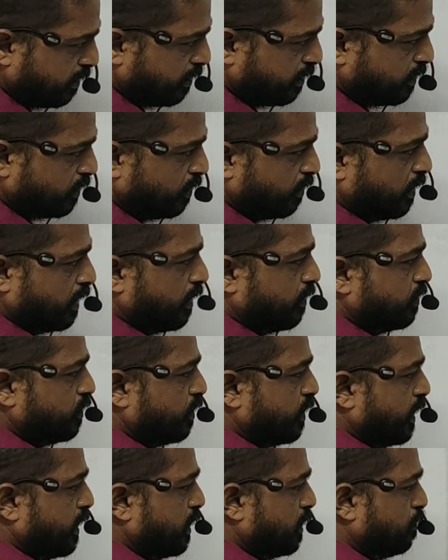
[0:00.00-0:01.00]
So you will have
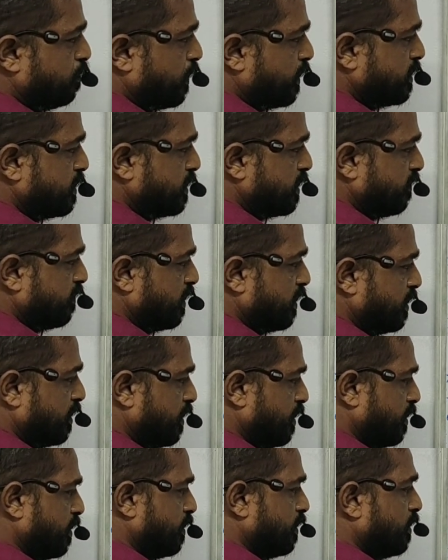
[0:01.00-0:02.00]
to write plus 7
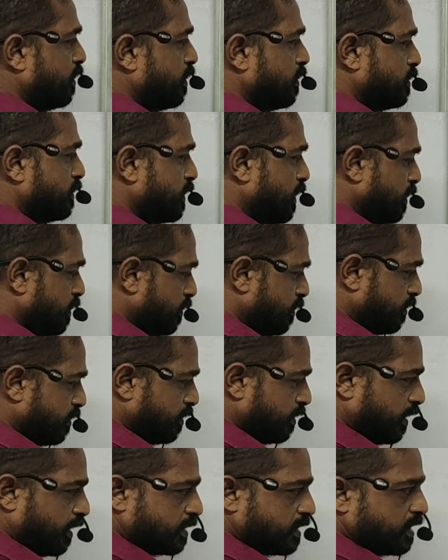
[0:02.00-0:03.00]
here.
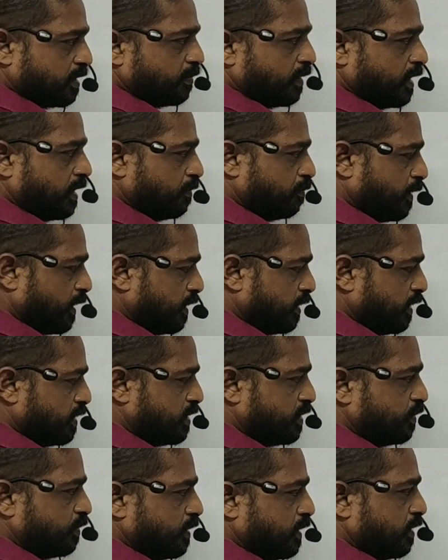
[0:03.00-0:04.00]
Then next multiply
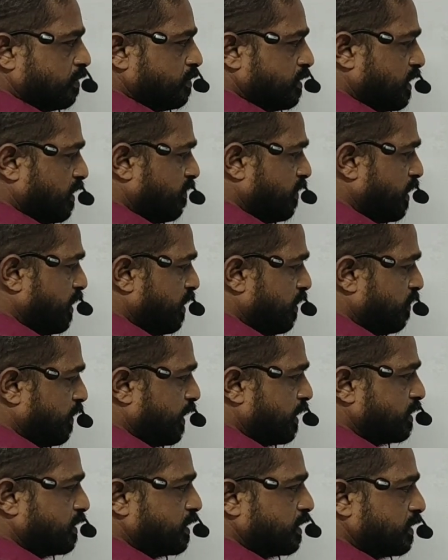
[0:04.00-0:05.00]
these two terms. 7 into
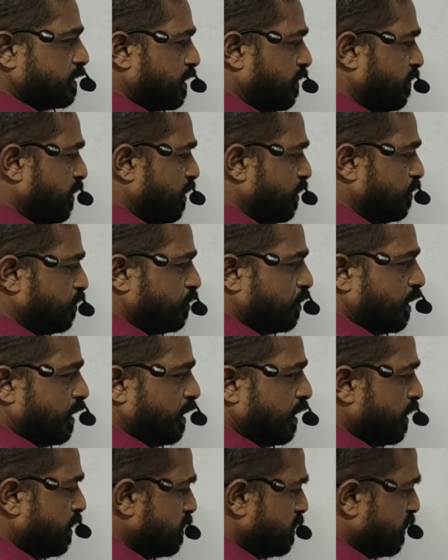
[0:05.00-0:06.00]
x, 7 into 3.
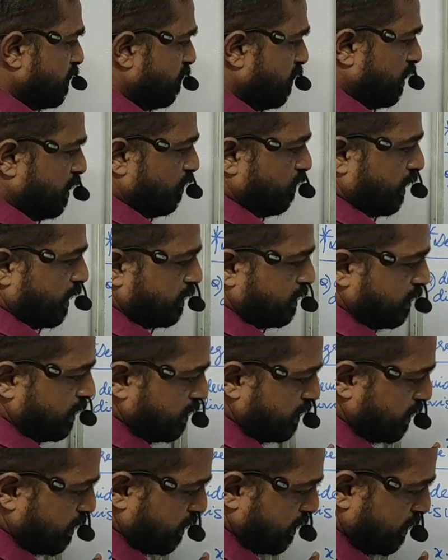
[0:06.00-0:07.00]
7 into x
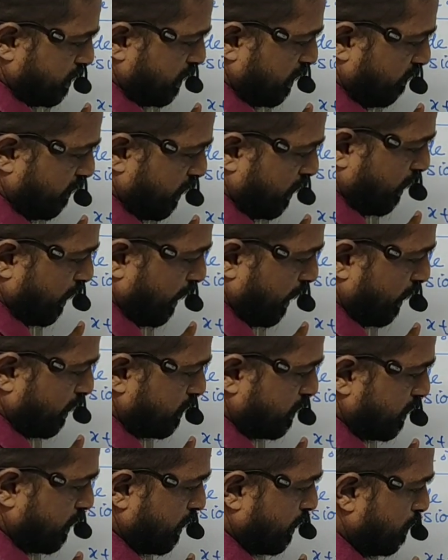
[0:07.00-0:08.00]
is
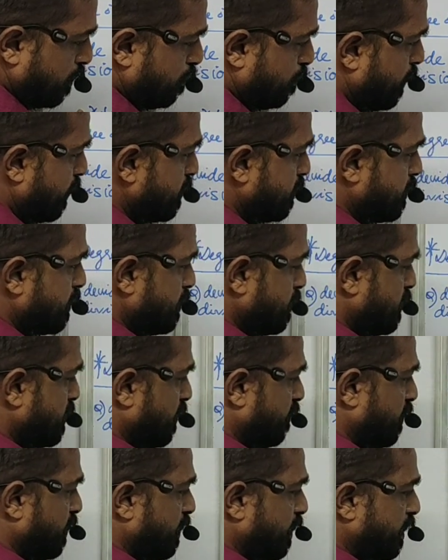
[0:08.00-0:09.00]
7x plus
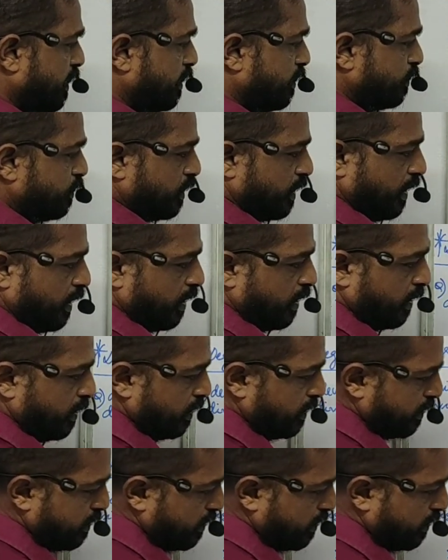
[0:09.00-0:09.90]
7 into 3,